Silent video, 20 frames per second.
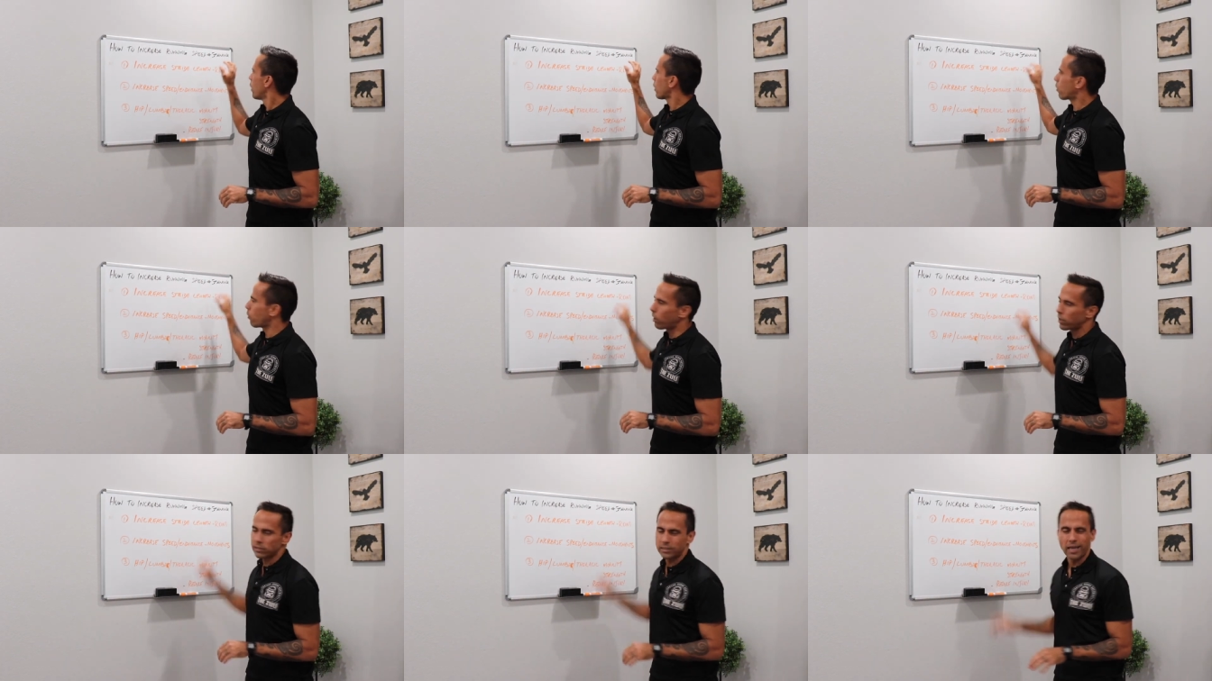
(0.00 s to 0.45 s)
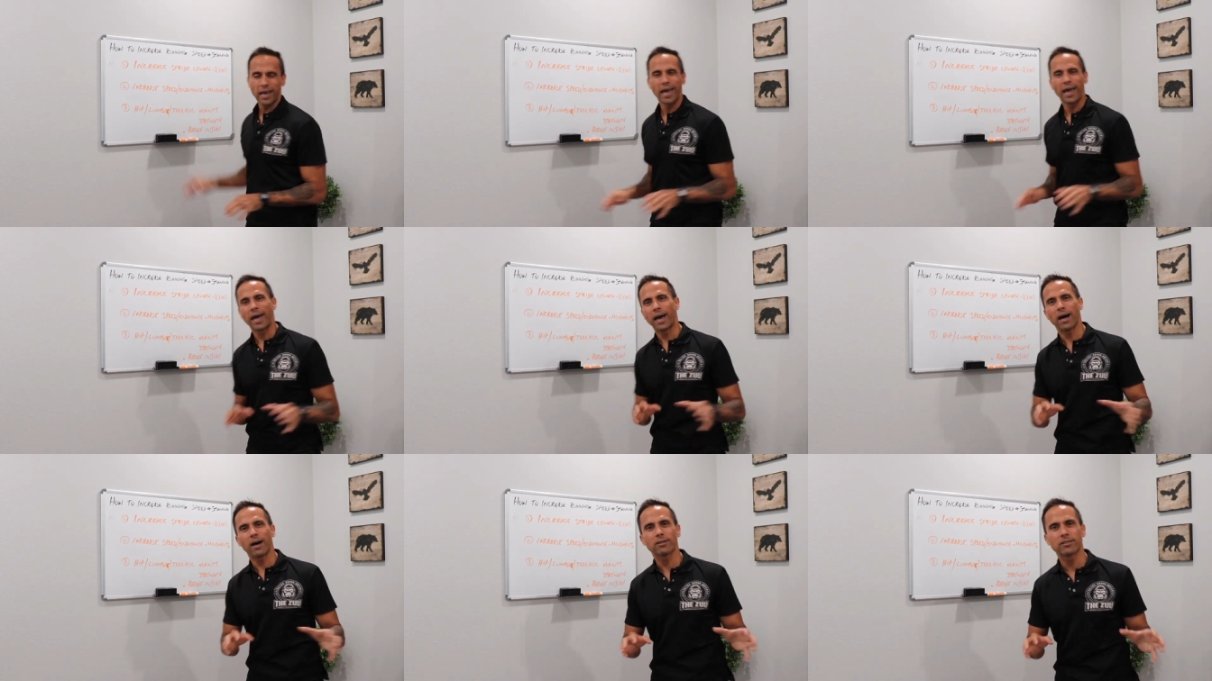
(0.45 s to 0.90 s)
Guys,
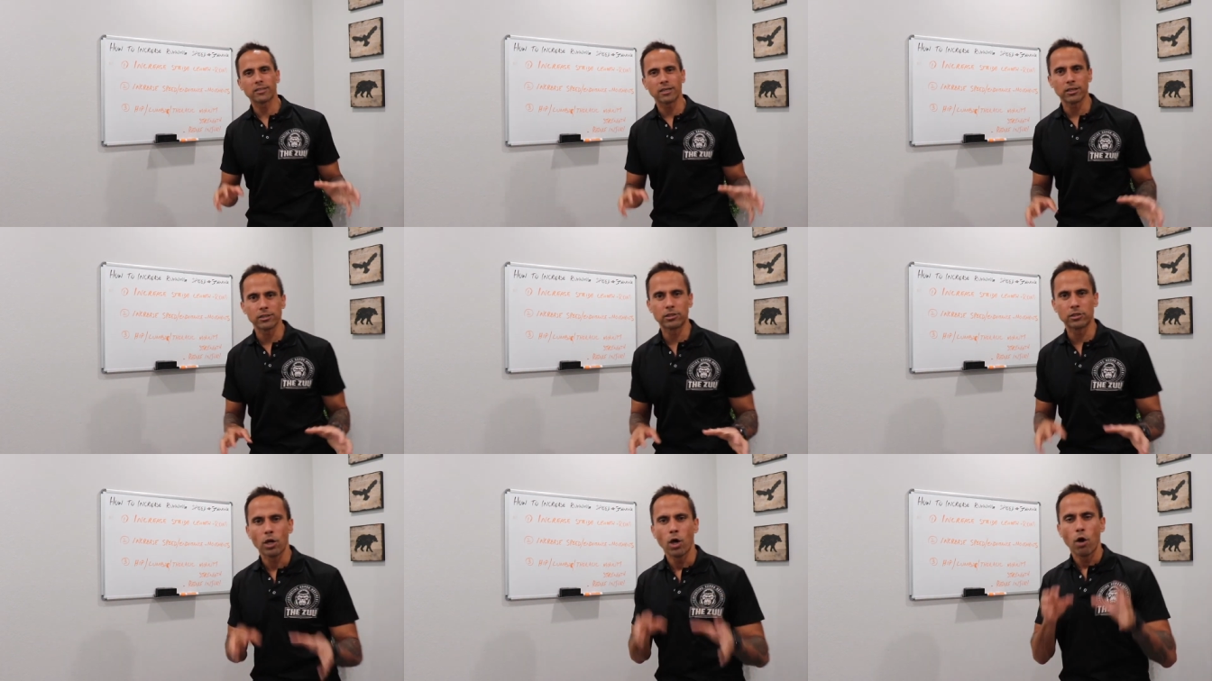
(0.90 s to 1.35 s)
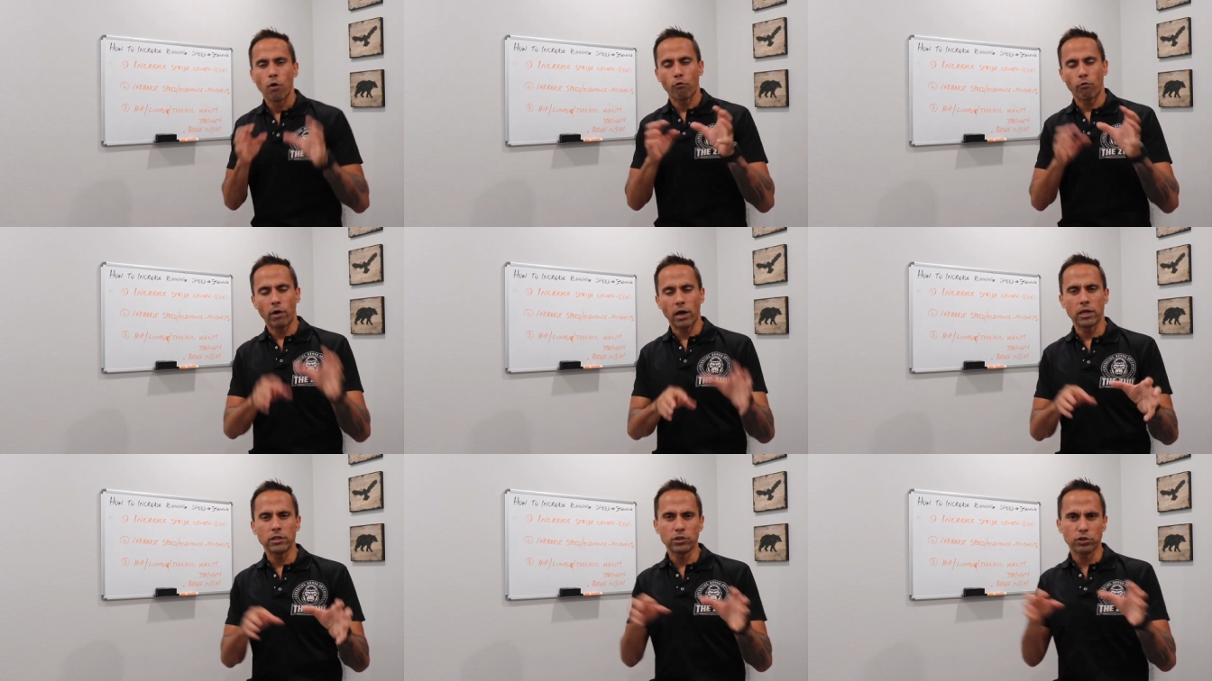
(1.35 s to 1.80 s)
how does
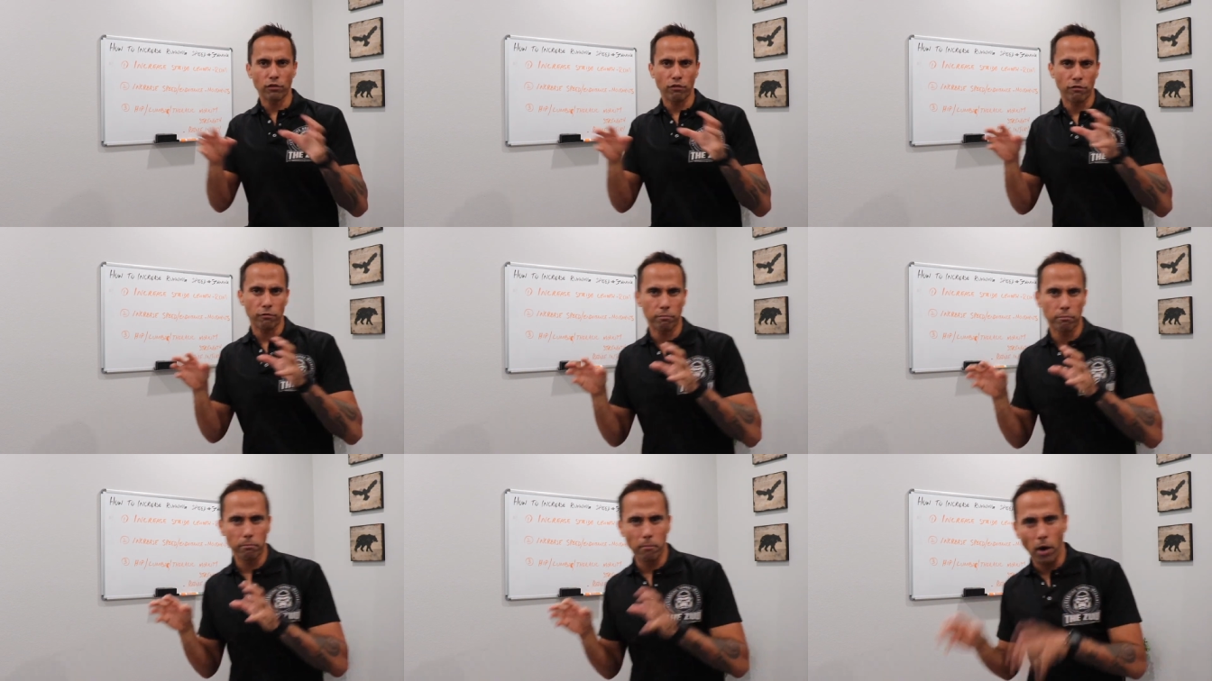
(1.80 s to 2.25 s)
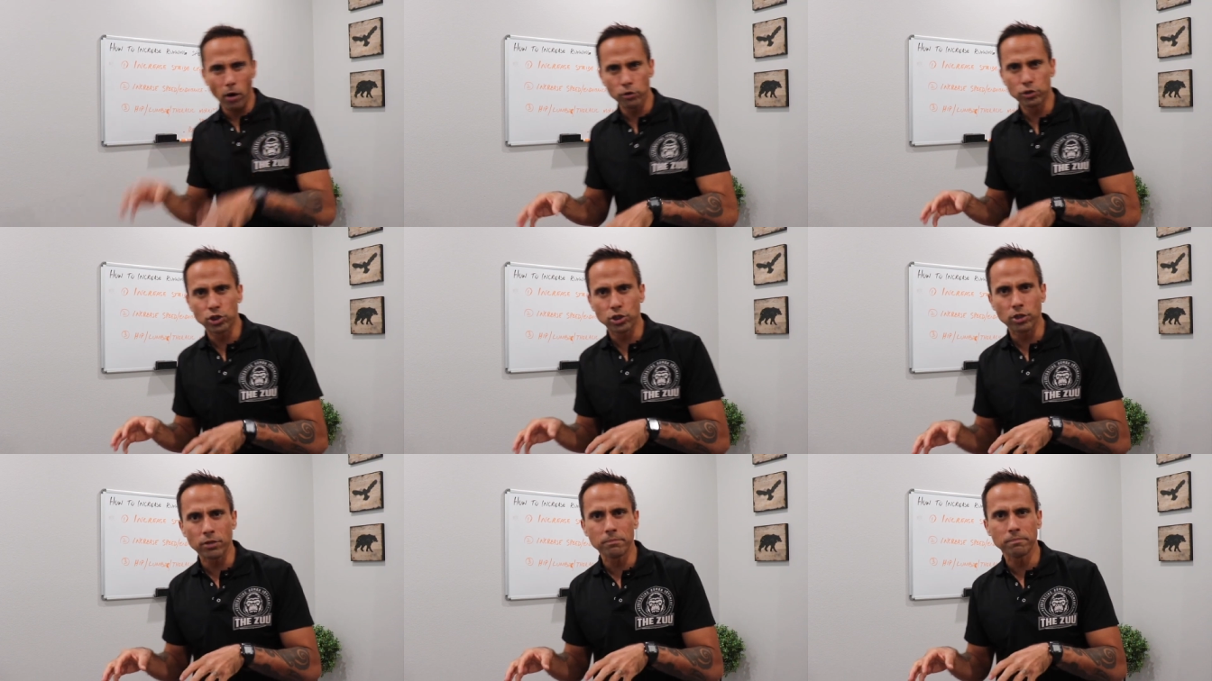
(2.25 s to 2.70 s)
range of
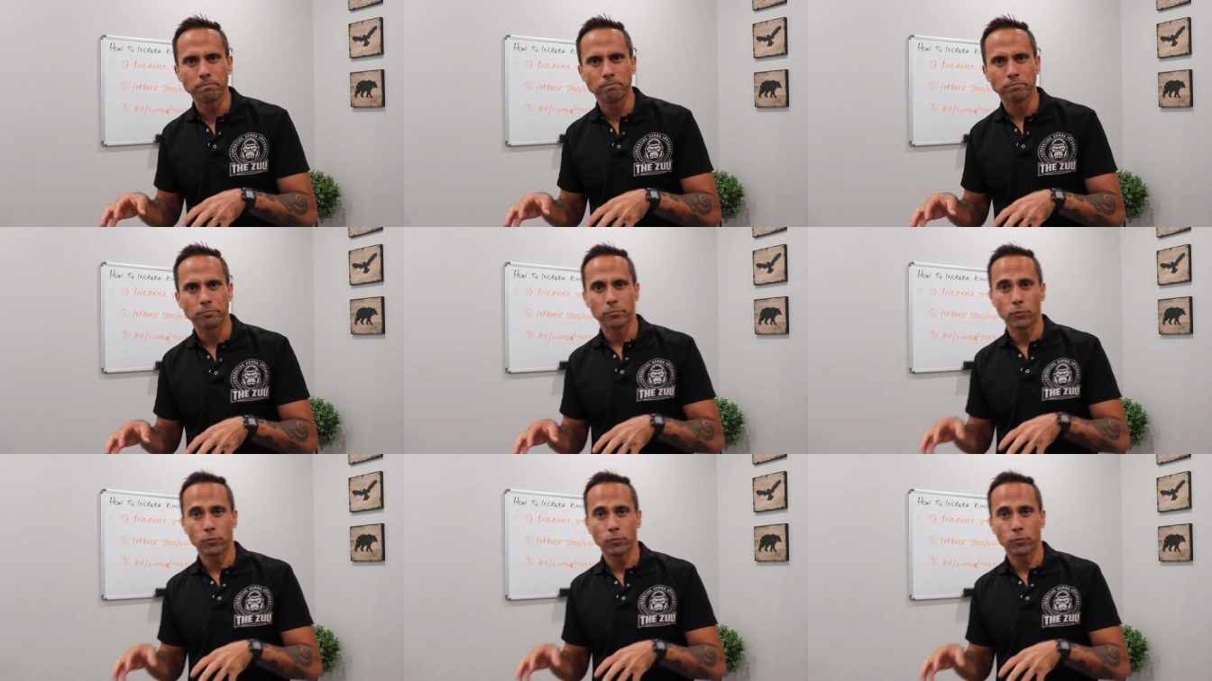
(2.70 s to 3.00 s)
motion